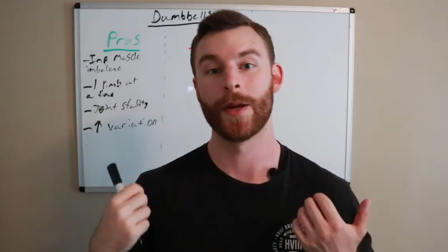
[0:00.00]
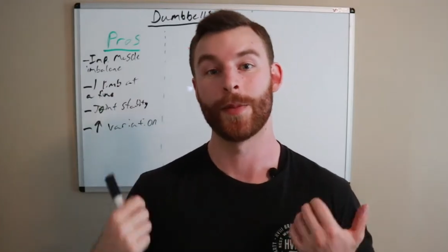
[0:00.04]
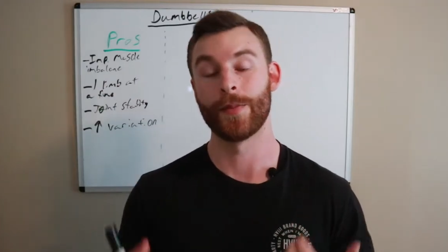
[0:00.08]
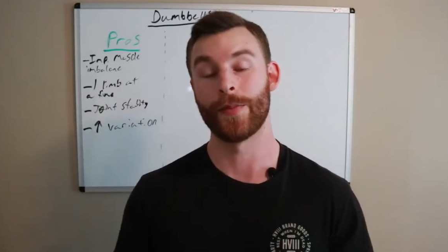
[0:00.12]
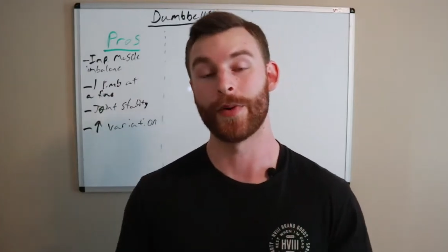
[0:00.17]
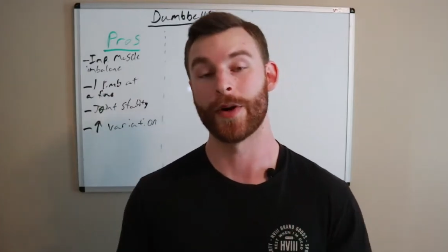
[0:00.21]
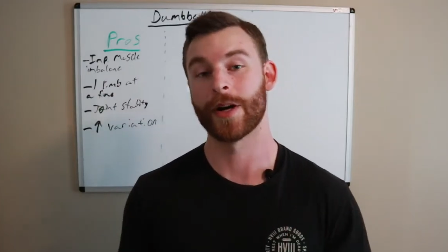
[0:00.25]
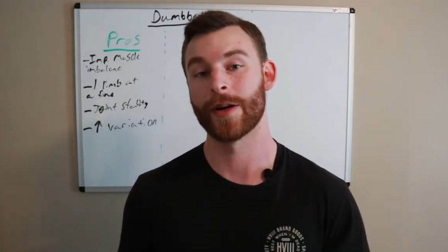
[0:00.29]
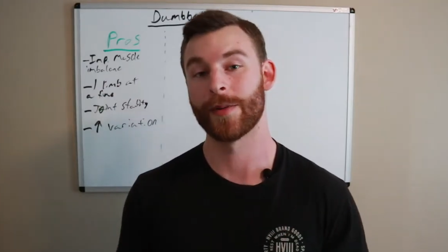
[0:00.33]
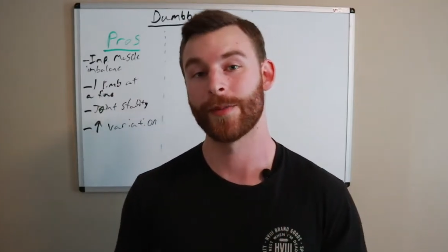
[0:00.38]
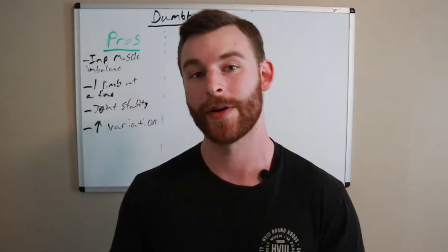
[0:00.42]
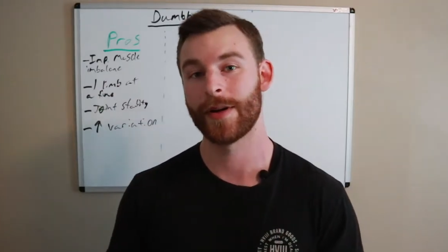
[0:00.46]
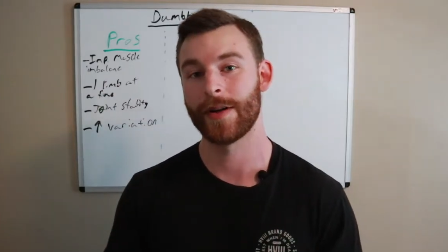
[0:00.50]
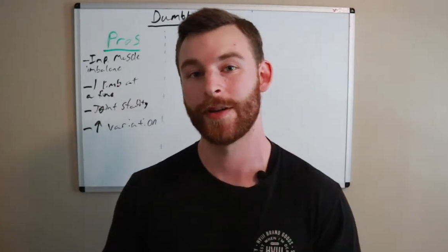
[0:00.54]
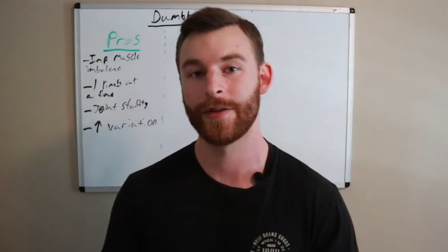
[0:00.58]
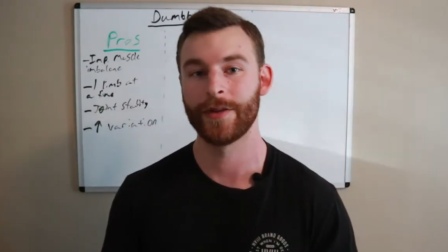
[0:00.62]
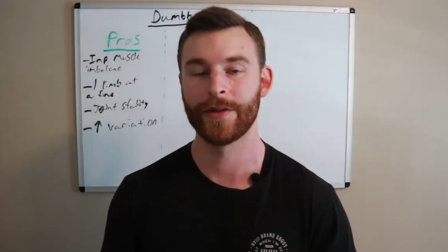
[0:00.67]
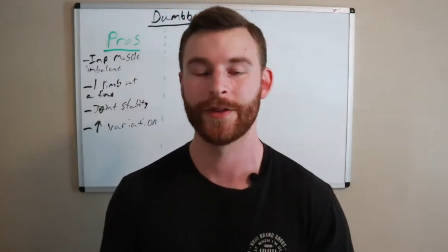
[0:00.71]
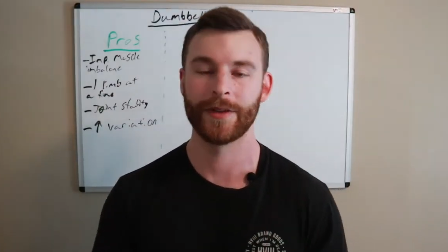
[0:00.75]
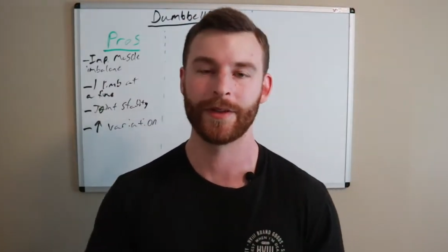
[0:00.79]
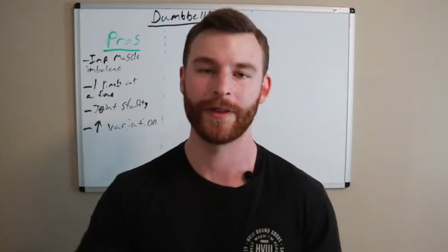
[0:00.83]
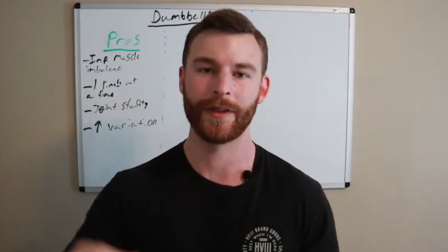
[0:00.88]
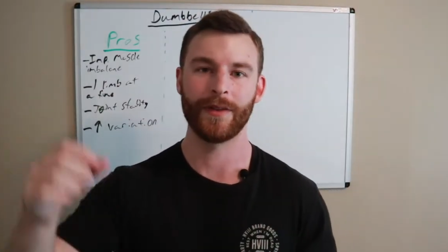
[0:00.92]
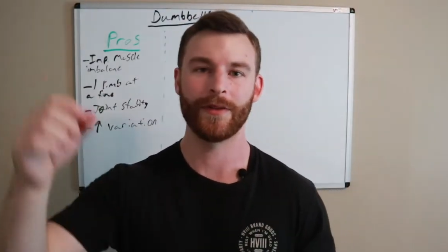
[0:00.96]

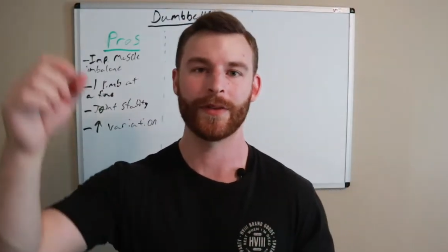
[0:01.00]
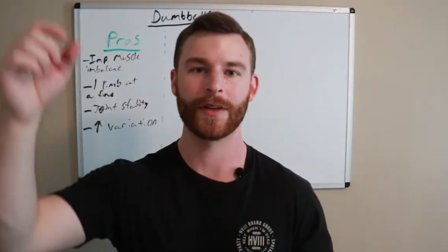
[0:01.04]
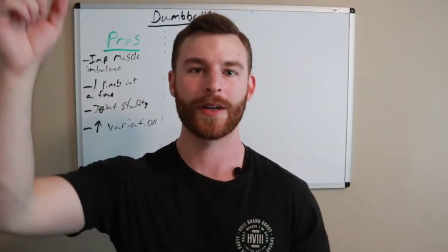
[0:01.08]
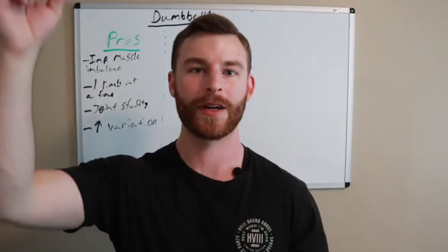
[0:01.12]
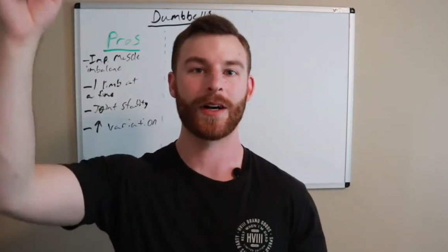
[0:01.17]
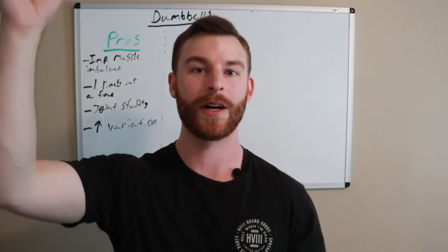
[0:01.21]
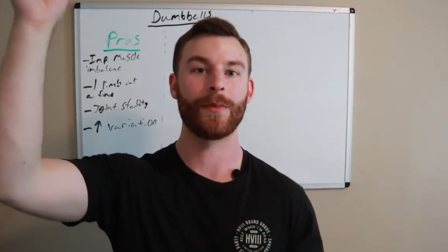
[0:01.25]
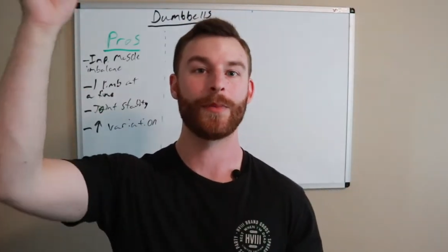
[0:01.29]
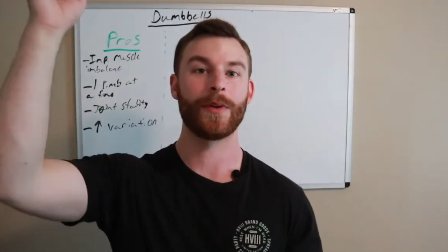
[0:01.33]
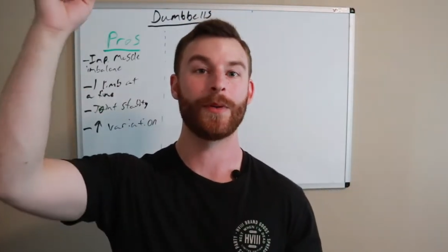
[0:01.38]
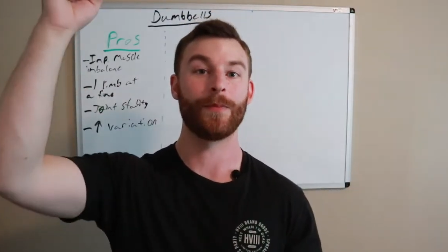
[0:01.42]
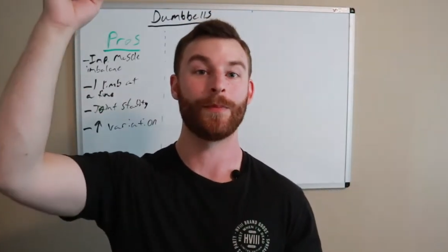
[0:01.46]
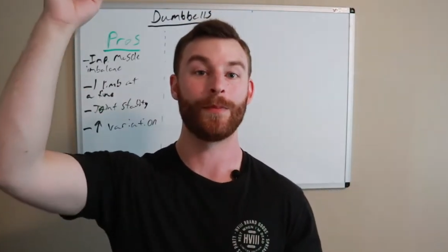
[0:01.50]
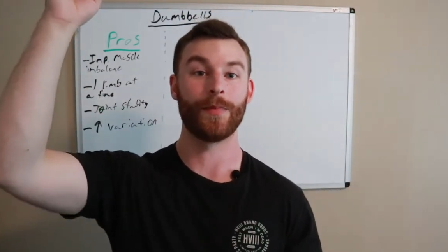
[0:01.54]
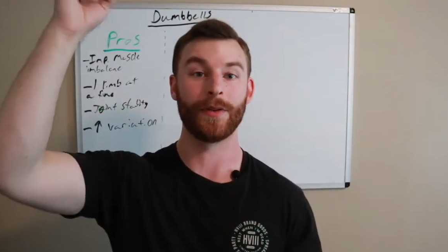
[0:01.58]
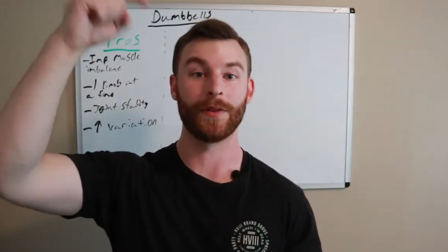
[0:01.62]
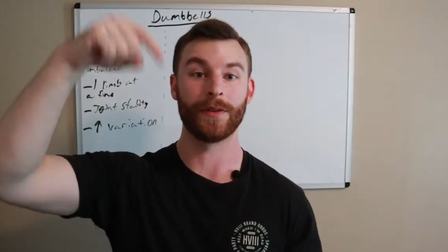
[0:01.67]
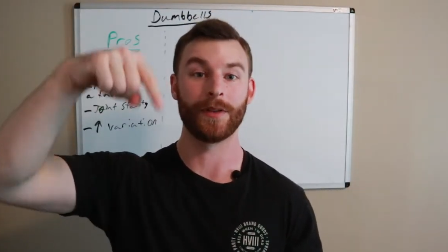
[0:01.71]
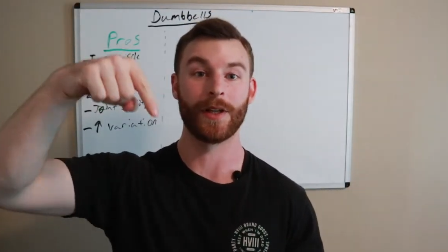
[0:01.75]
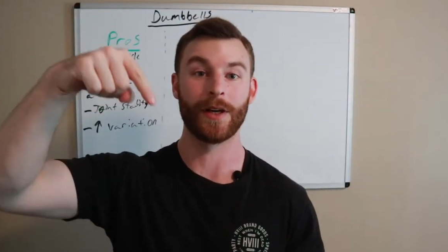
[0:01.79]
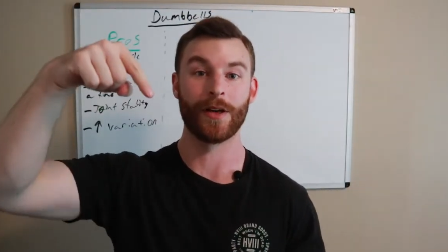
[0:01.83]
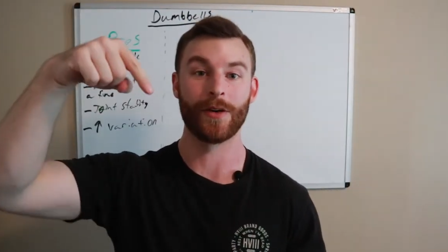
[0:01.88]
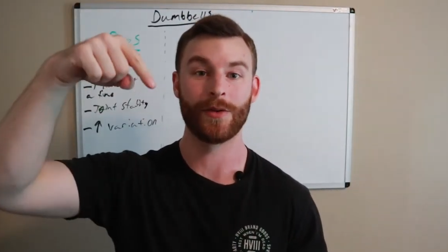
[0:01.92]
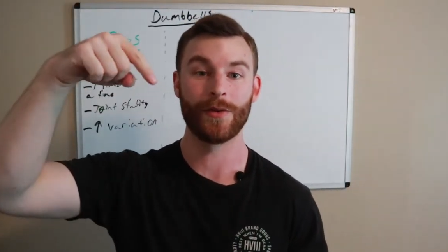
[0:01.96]
barbells, just leave a comment
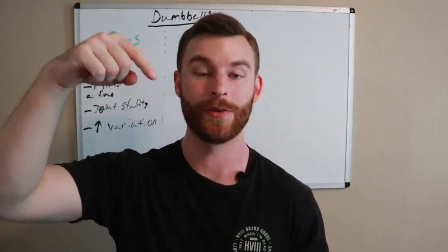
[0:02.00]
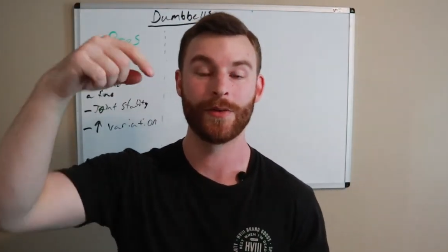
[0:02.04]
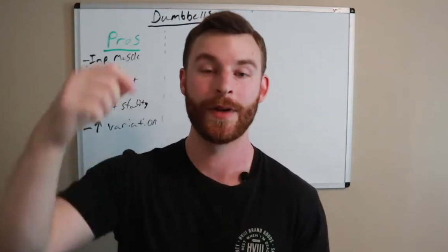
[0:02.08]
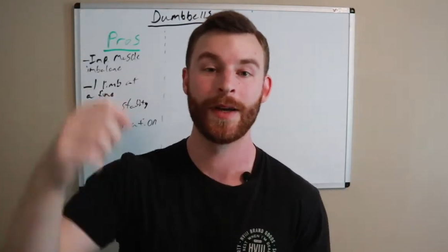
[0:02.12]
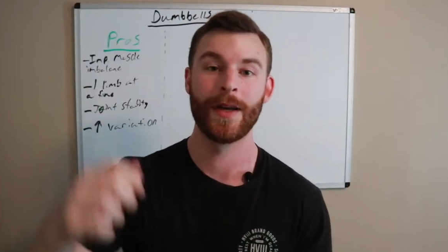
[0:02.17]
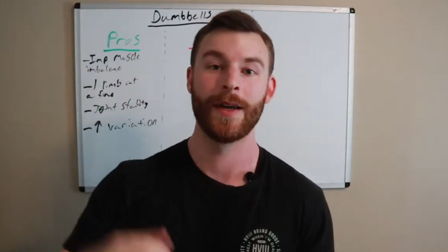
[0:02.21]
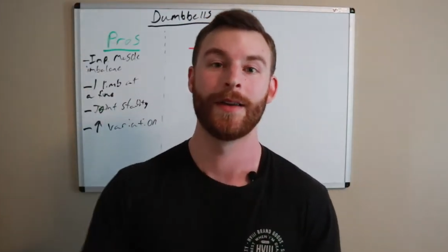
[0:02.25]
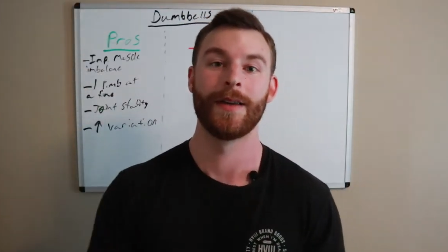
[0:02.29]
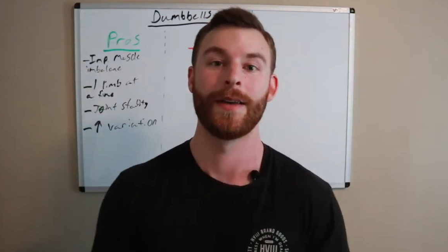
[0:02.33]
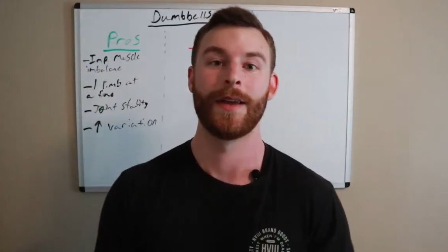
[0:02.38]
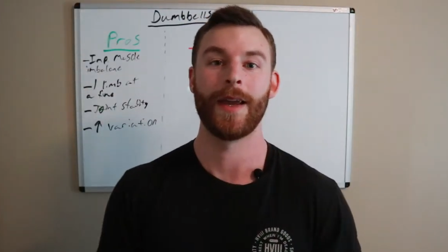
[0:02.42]
below